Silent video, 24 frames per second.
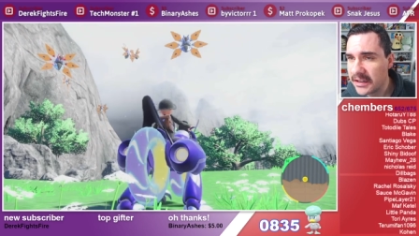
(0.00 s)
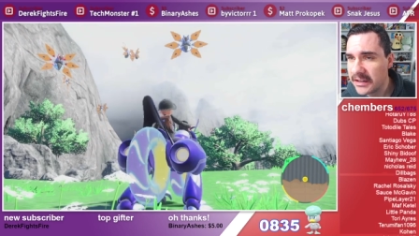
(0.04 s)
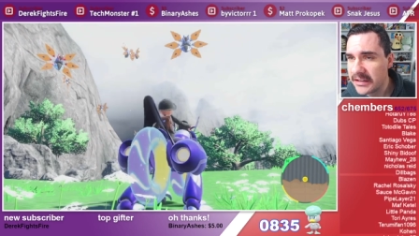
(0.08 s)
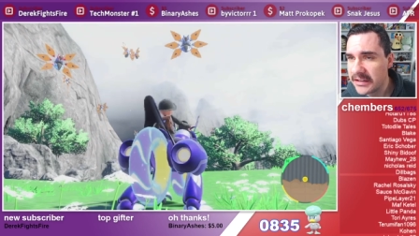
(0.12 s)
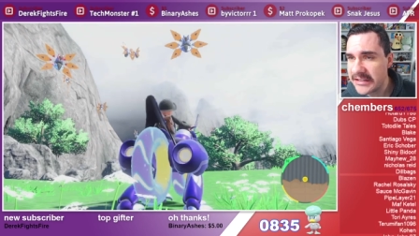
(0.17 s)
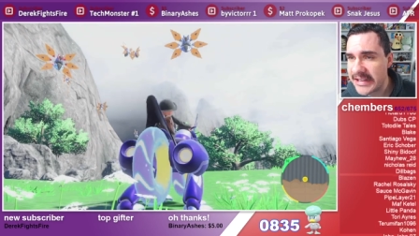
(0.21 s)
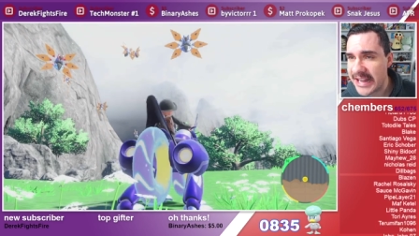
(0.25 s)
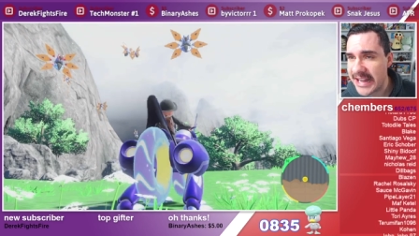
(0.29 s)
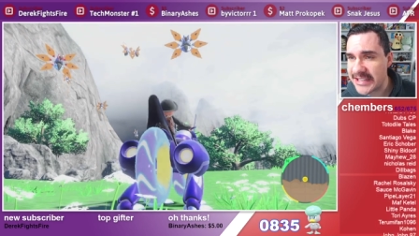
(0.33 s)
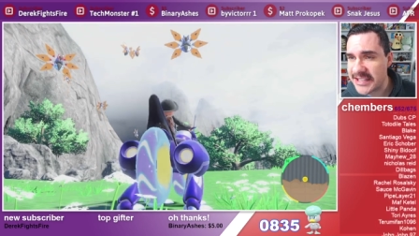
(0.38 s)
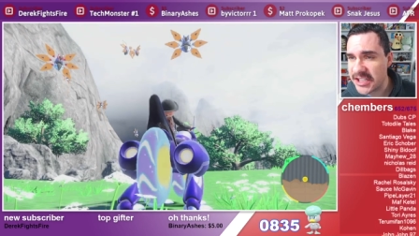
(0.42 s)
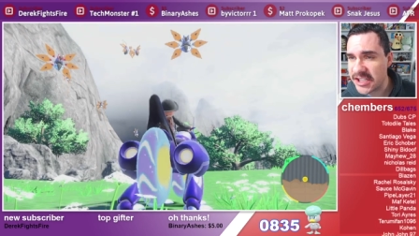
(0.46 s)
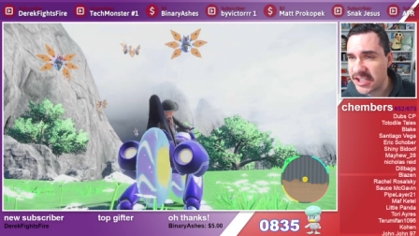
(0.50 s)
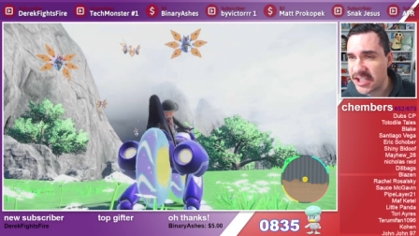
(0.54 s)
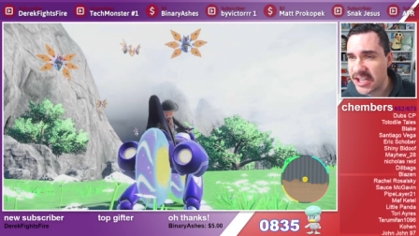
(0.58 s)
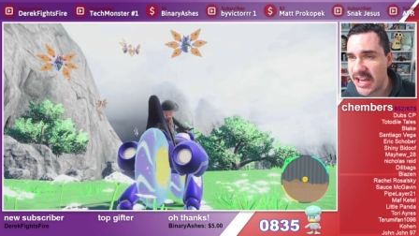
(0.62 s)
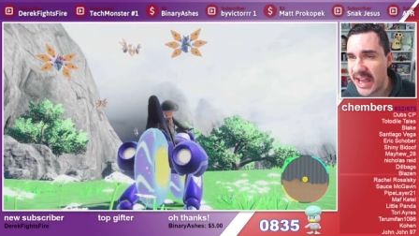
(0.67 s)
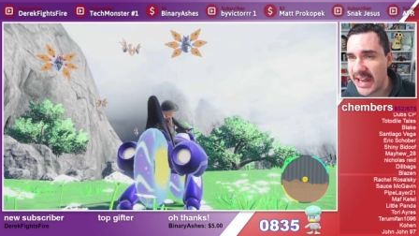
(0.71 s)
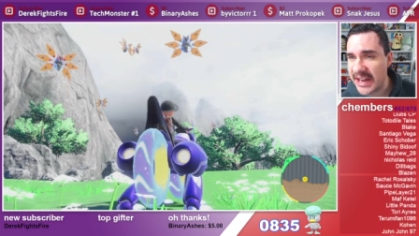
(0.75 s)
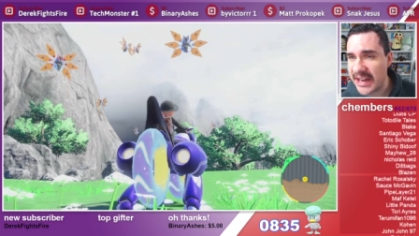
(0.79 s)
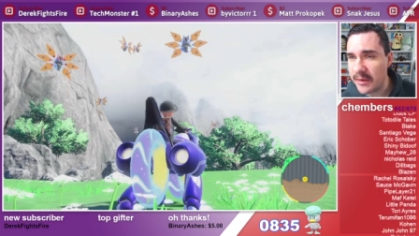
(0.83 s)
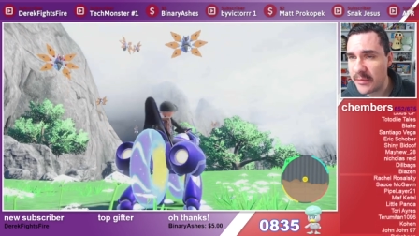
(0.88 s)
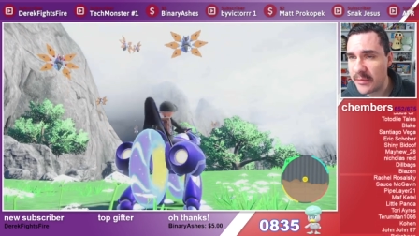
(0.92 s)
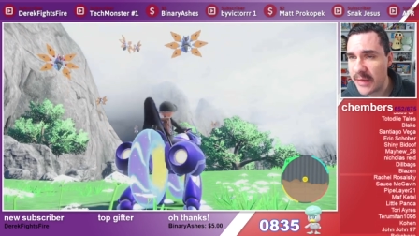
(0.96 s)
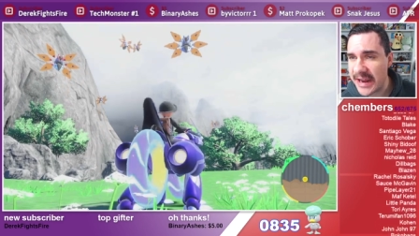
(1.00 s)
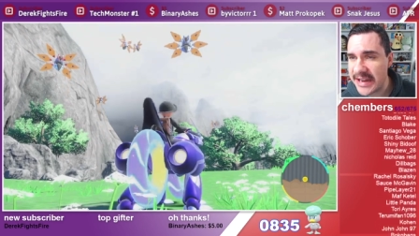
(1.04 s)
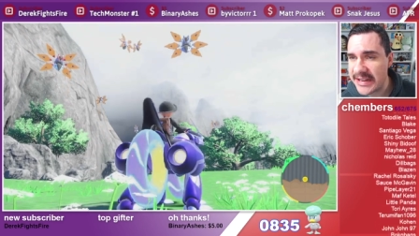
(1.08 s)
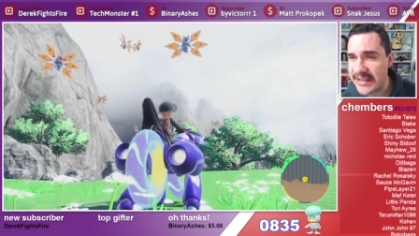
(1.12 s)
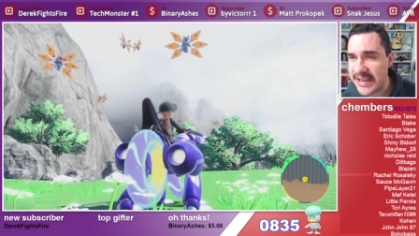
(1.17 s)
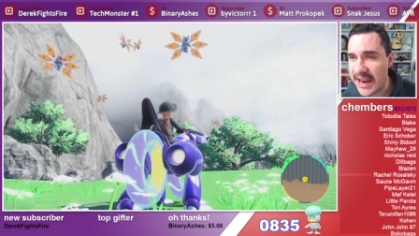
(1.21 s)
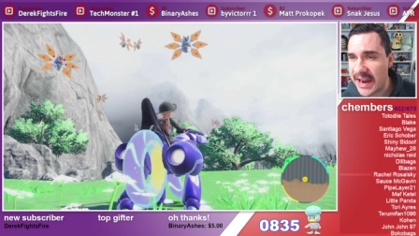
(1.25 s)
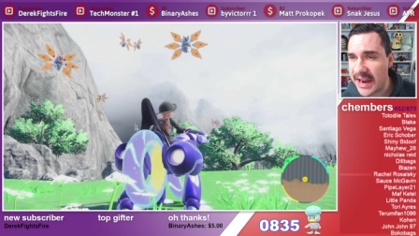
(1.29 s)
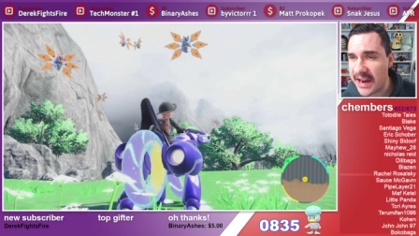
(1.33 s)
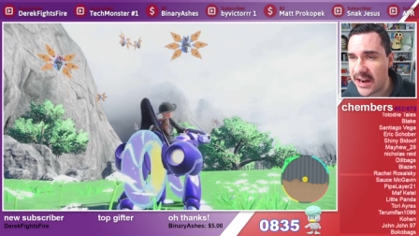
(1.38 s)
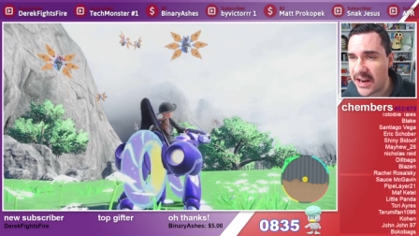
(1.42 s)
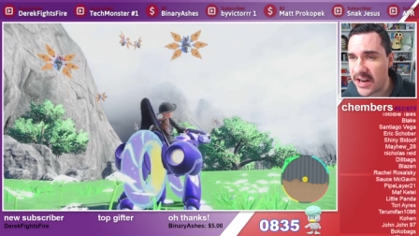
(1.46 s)
That's a shiny right
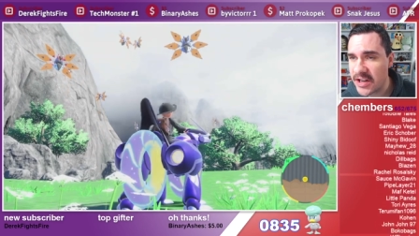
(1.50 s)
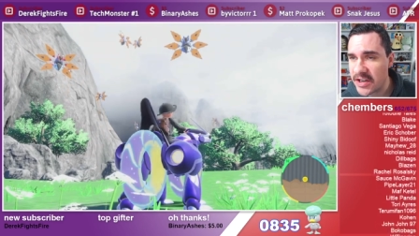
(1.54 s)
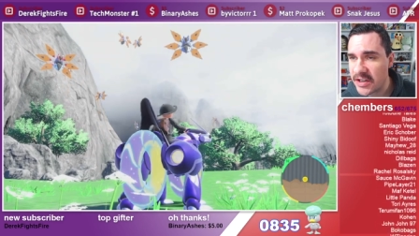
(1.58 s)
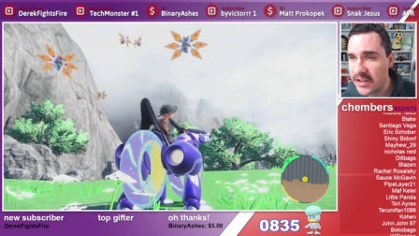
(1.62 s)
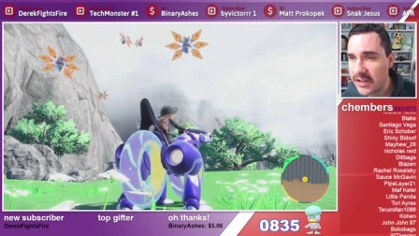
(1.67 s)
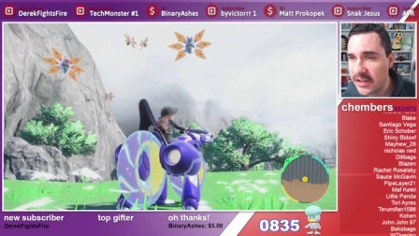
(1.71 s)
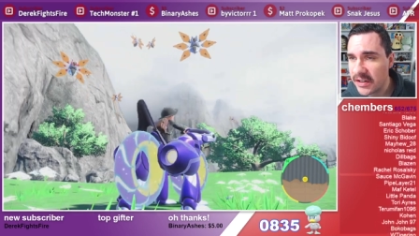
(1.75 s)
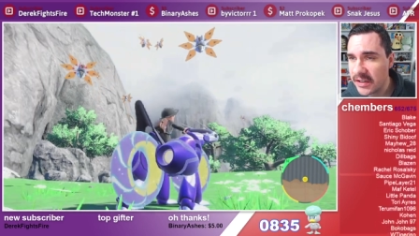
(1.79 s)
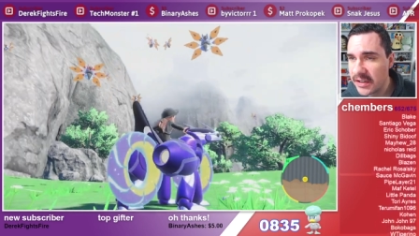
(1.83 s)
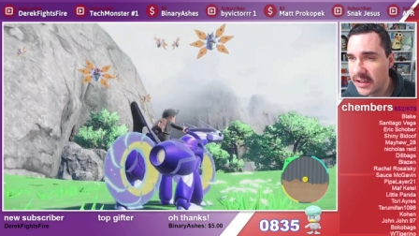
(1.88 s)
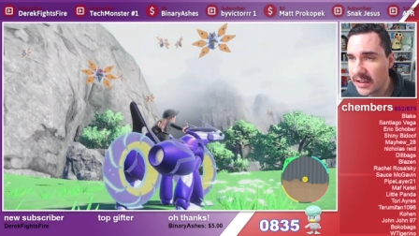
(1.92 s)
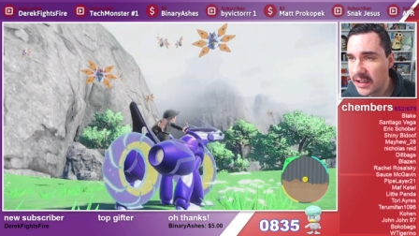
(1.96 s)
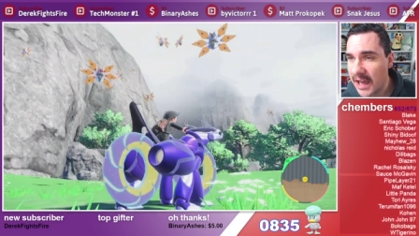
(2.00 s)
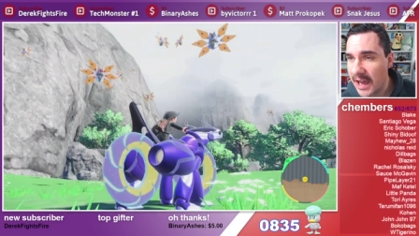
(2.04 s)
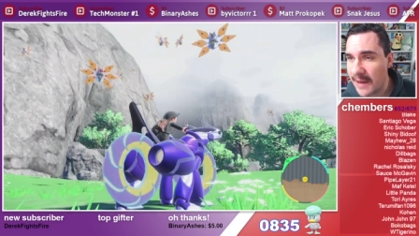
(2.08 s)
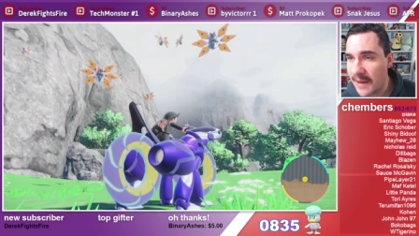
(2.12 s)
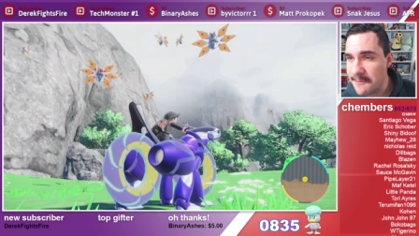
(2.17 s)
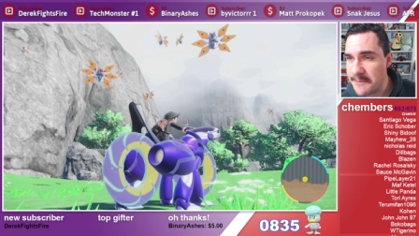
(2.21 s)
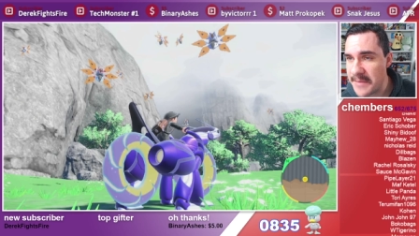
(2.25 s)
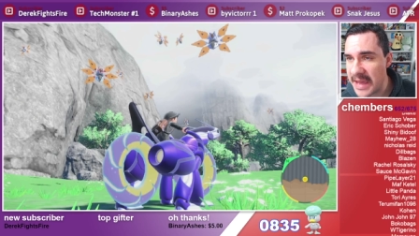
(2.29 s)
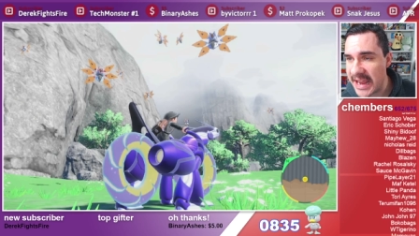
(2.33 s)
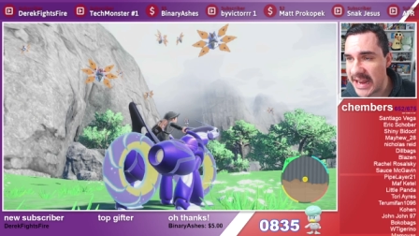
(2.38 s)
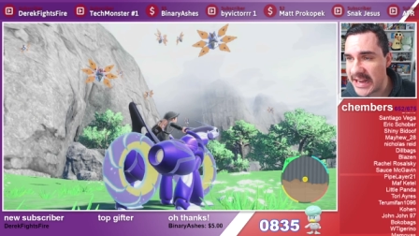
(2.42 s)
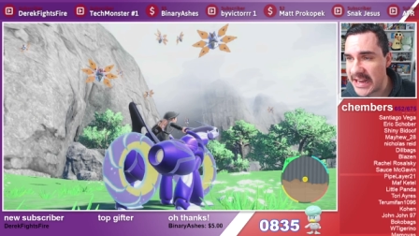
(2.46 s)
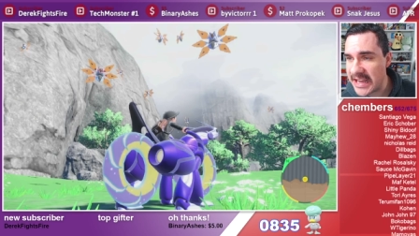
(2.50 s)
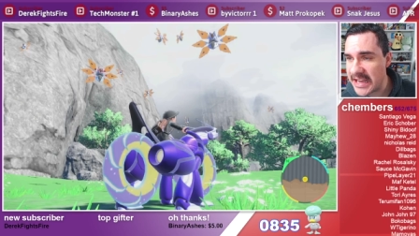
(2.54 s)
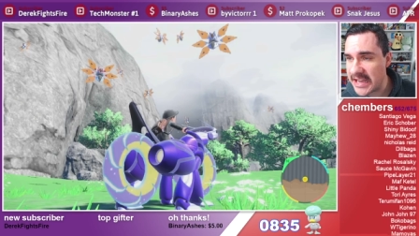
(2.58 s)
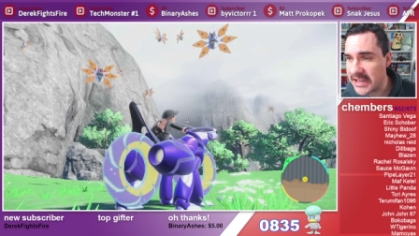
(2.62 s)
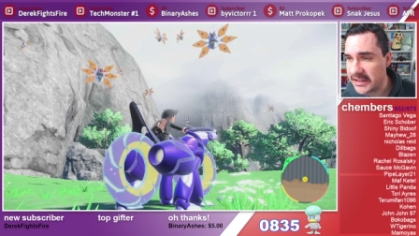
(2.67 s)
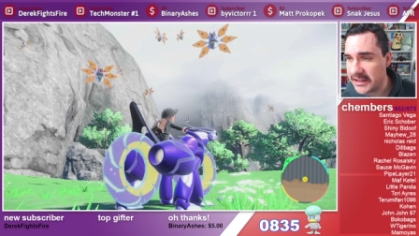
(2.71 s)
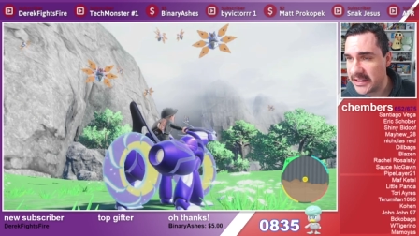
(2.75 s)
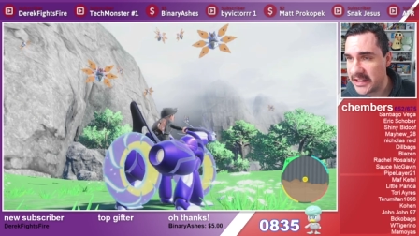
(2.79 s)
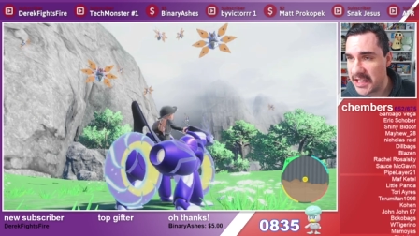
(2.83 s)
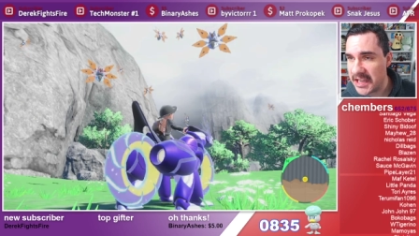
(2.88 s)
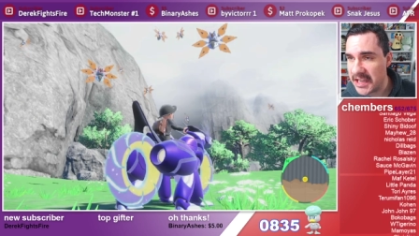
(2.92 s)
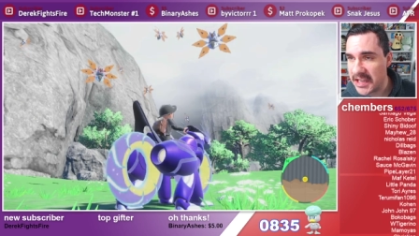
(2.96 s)
there.
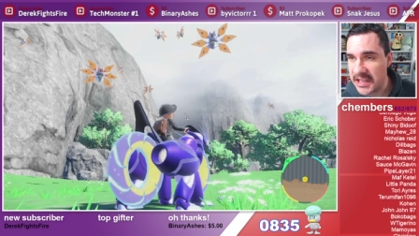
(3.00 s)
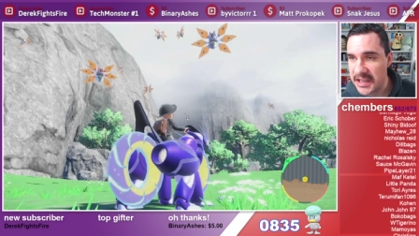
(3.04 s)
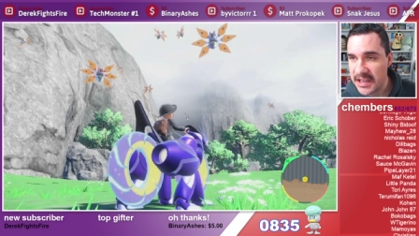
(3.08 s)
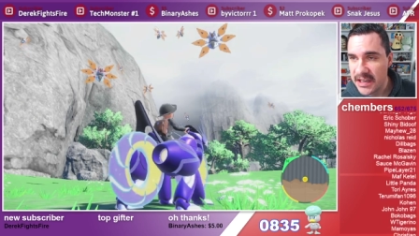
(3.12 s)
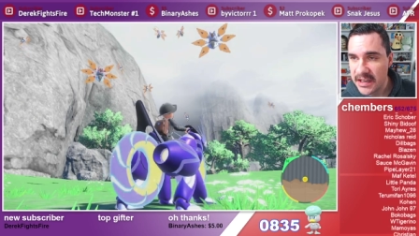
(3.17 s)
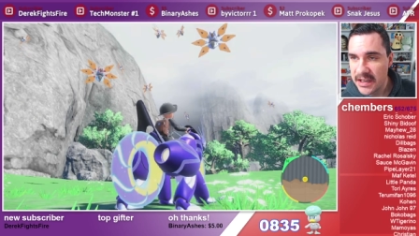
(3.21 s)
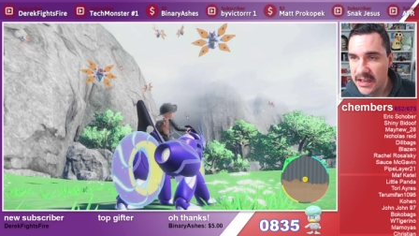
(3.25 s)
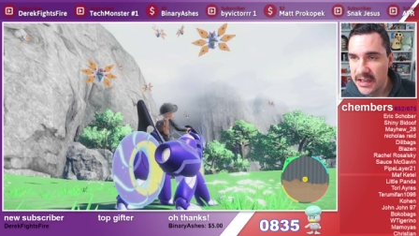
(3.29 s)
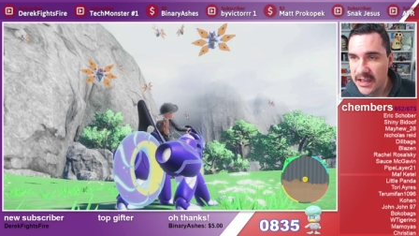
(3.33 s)
Immediately.